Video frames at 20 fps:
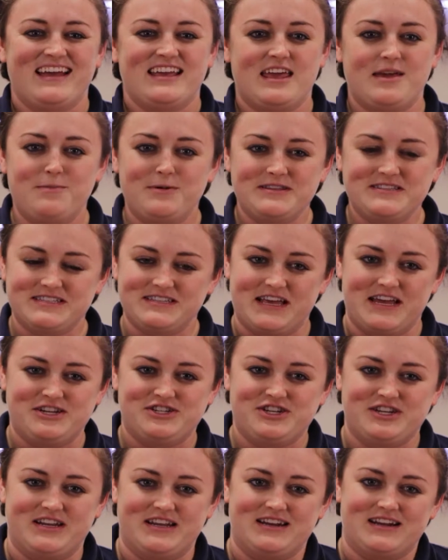Keep
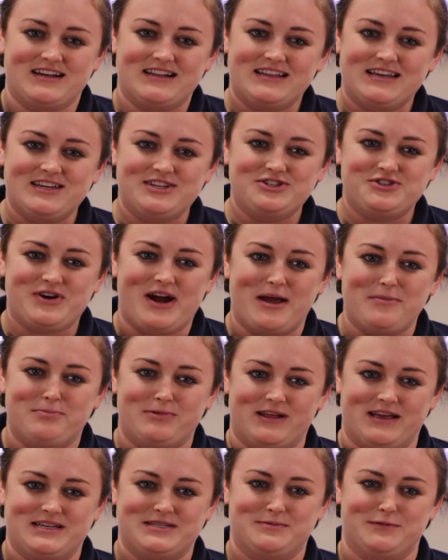insulation in a clean, dry
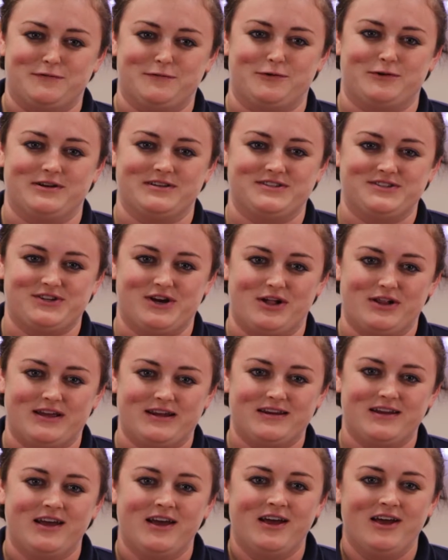place before
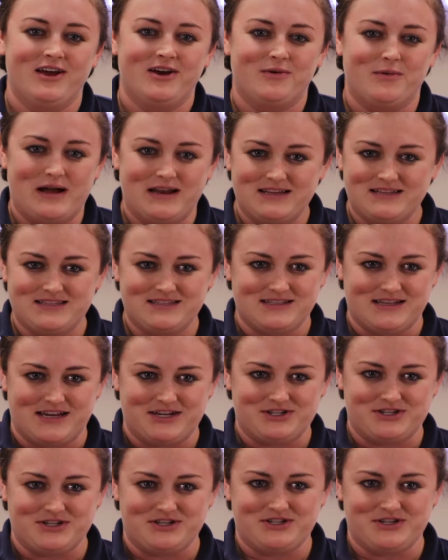installing. Wet
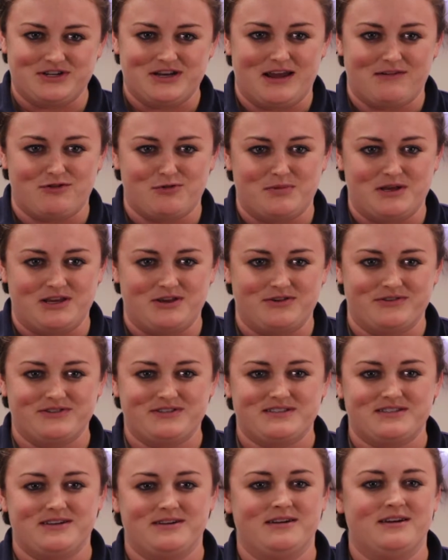insulation should never be
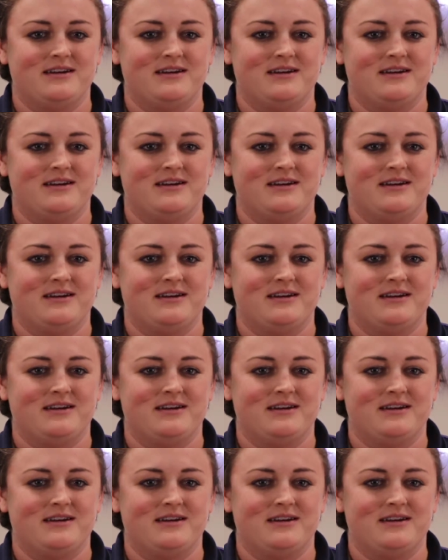used.